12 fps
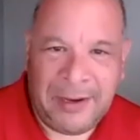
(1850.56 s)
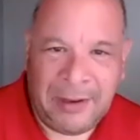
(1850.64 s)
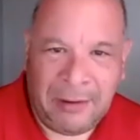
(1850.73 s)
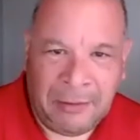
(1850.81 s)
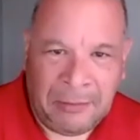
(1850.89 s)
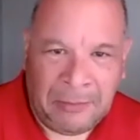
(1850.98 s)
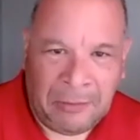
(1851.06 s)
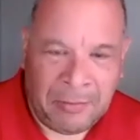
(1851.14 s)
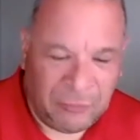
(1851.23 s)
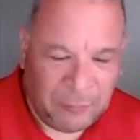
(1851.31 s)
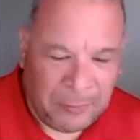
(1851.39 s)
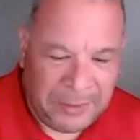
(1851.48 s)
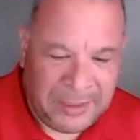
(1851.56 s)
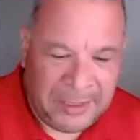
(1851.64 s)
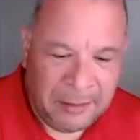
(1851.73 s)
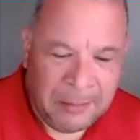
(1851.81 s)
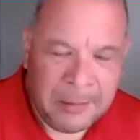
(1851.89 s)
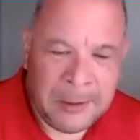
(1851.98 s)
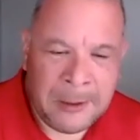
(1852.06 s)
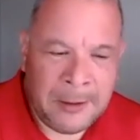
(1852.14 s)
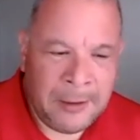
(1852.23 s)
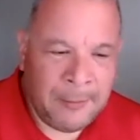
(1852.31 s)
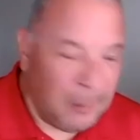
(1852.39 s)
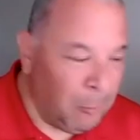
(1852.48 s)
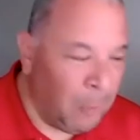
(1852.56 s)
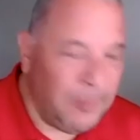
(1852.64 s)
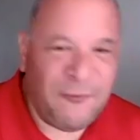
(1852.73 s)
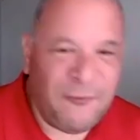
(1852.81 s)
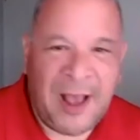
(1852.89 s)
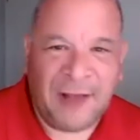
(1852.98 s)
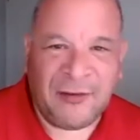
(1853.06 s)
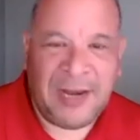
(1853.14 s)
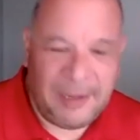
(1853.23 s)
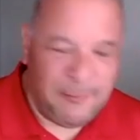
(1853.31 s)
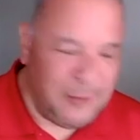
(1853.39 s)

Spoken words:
on the split here, but it will be fascinating.